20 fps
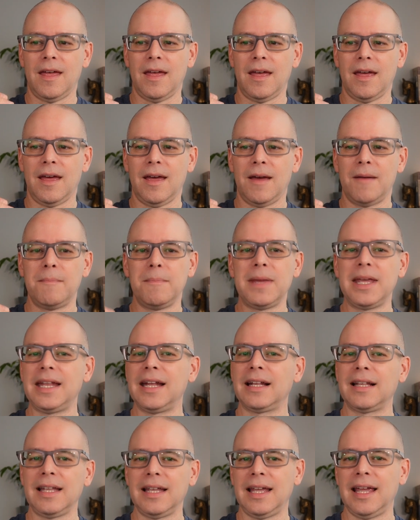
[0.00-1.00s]

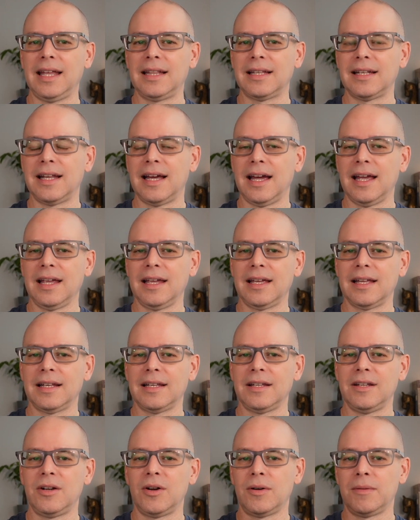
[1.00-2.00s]
immediately gain the dying,
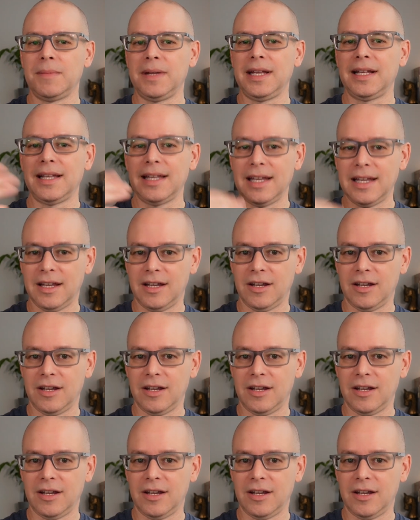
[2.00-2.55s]
you don't immediately,